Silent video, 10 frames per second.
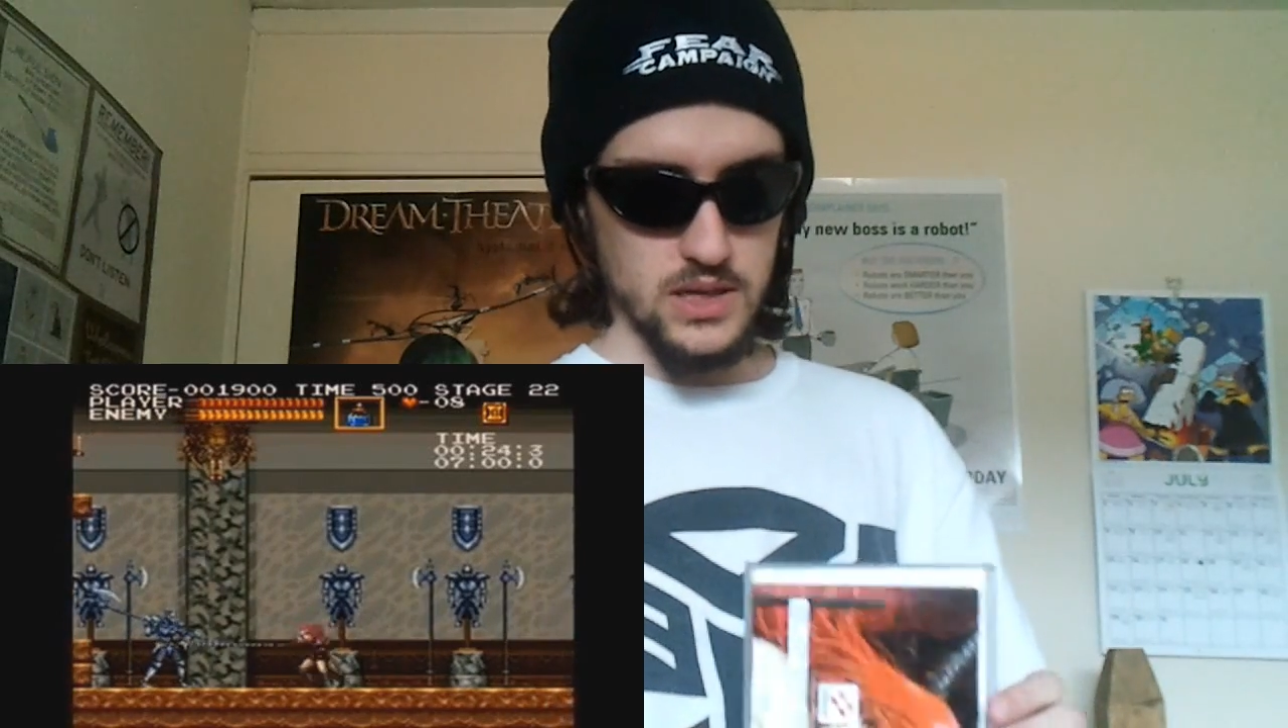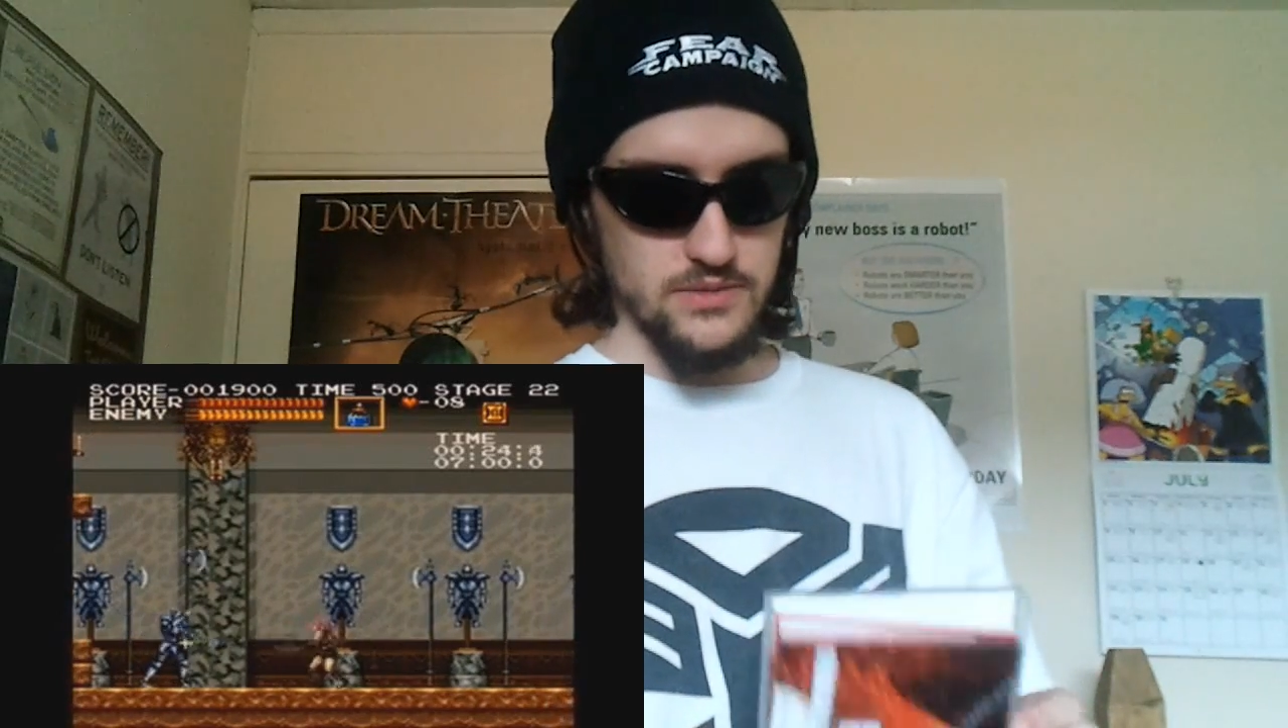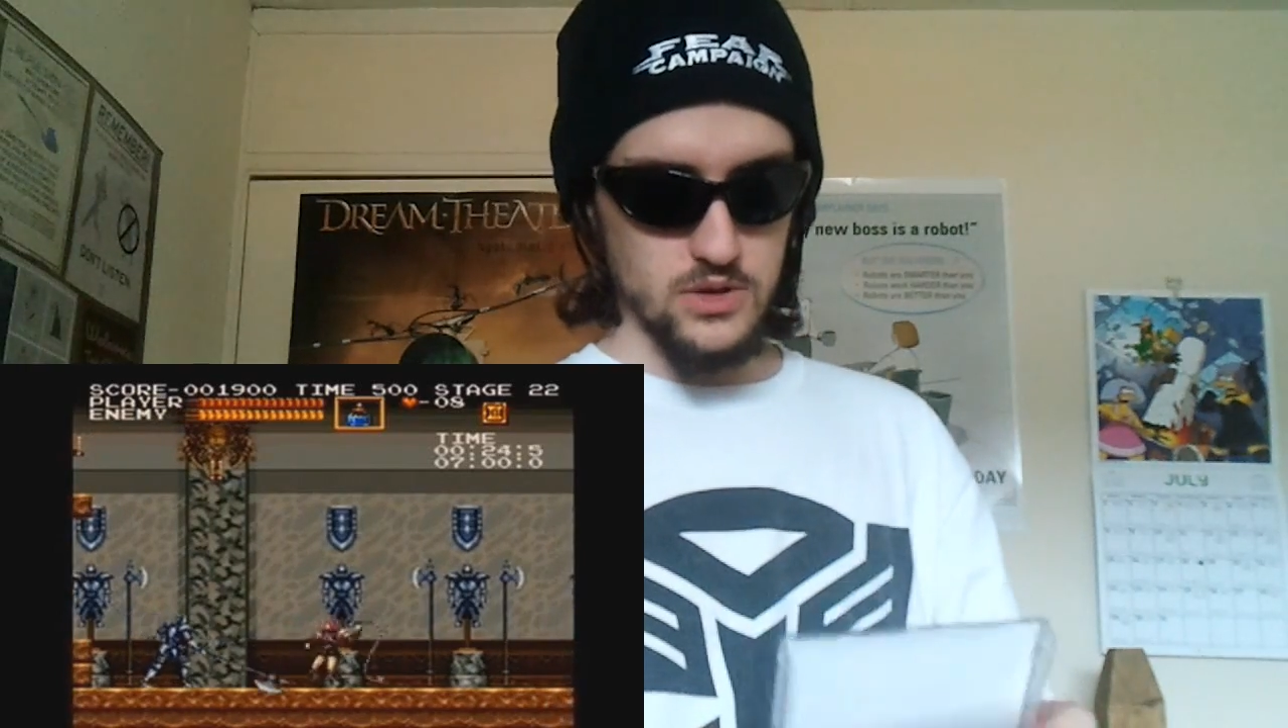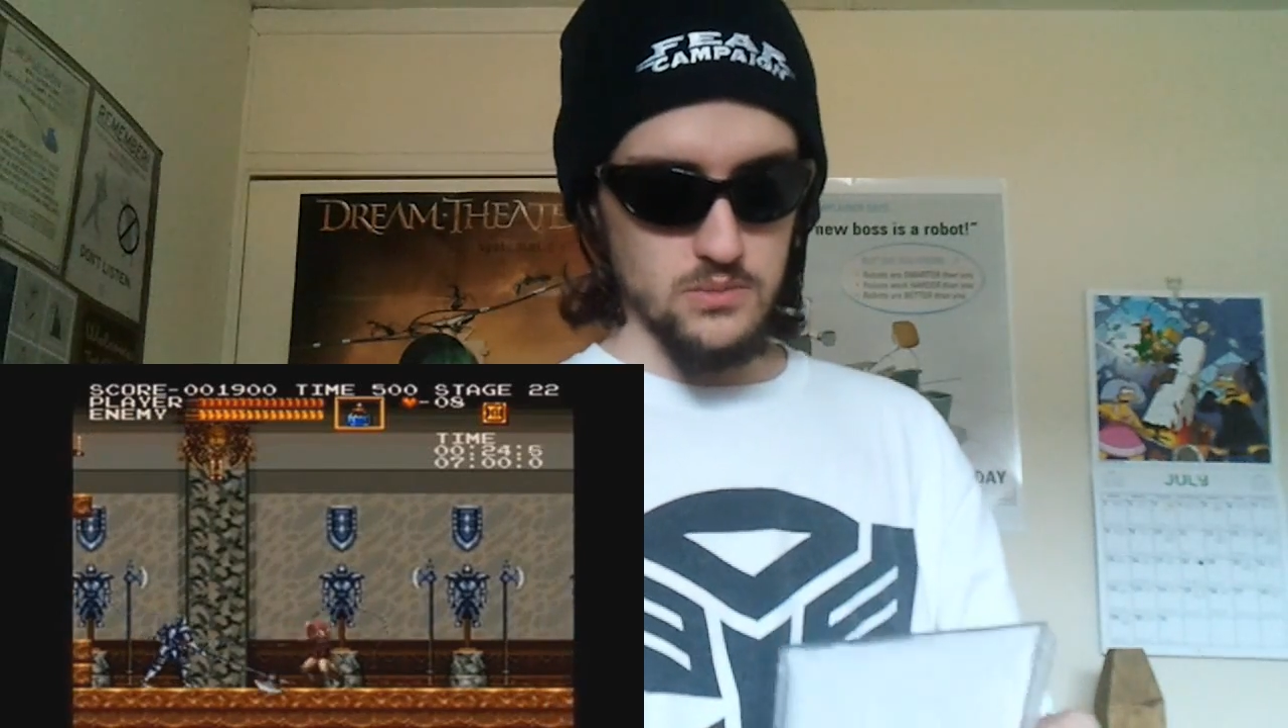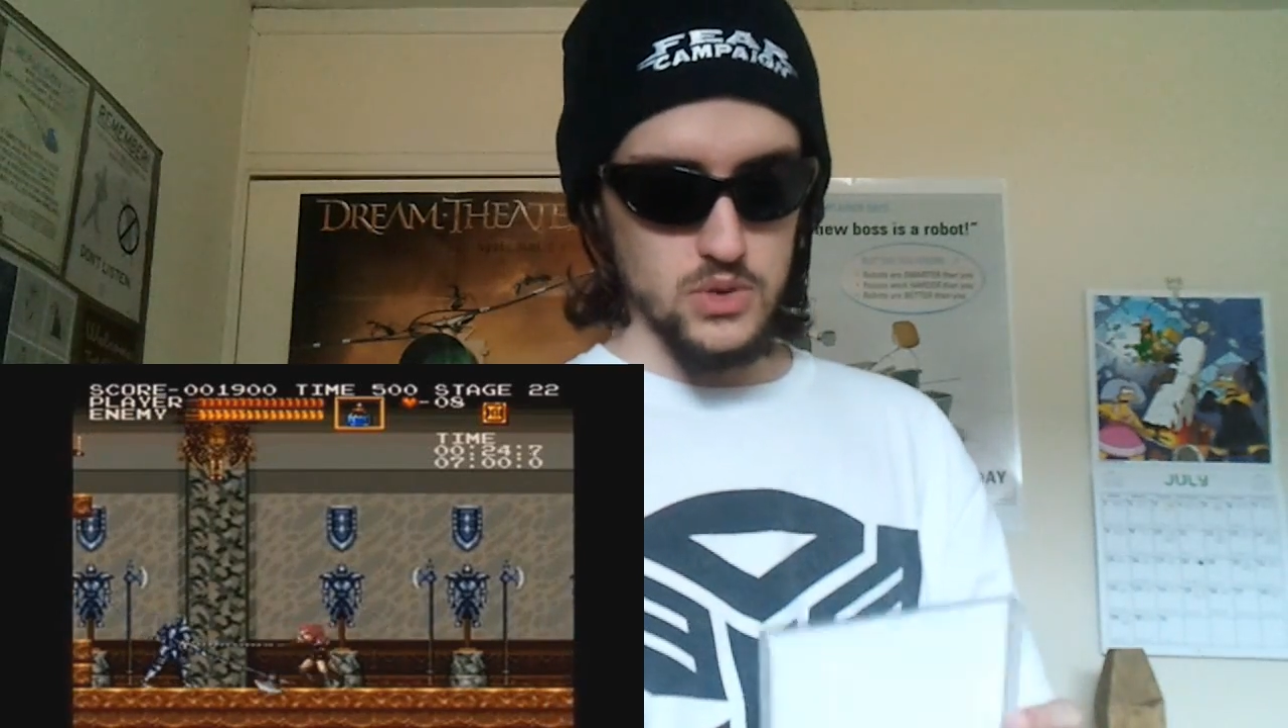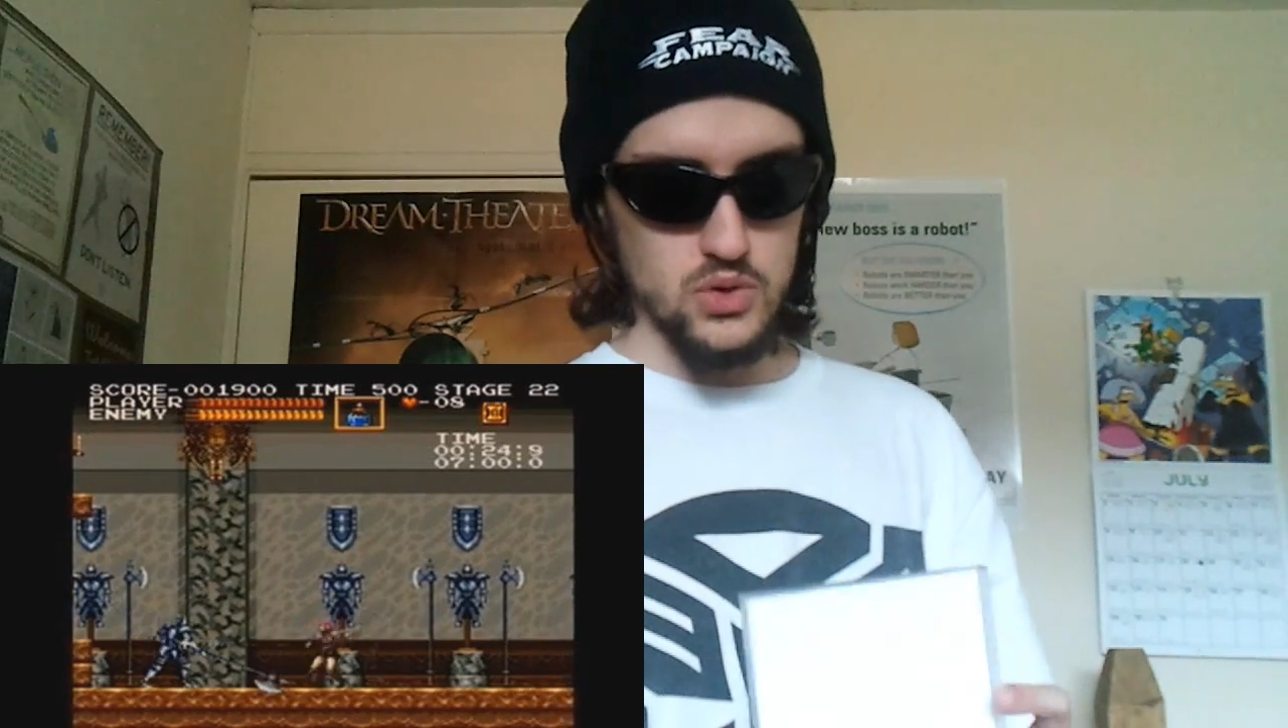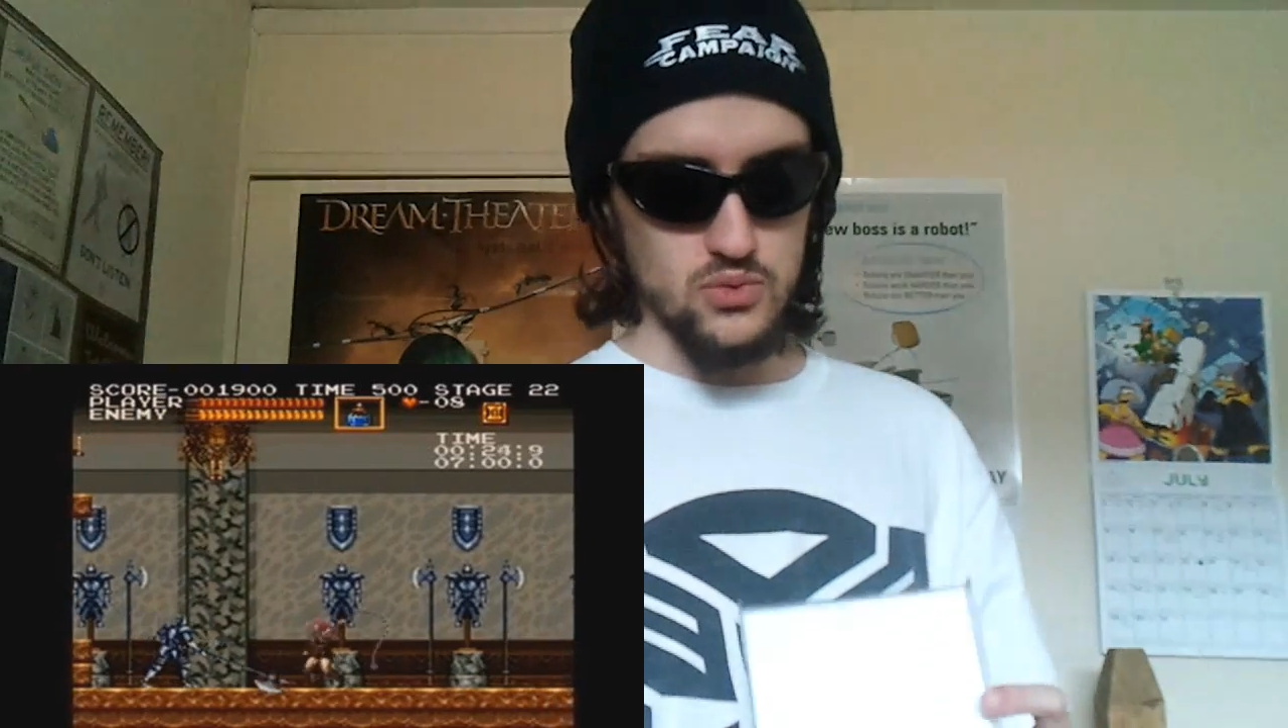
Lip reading: have come